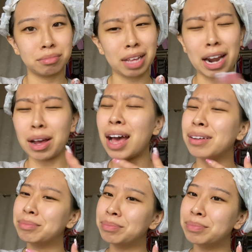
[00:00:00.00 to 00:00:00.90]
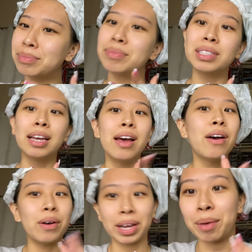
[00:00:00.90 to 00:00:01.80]
I don't, um,
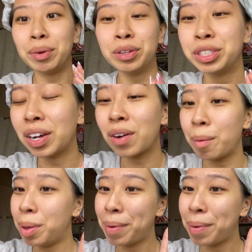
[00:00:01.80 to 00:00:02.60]
okay, I'm gonna go shower, I'll be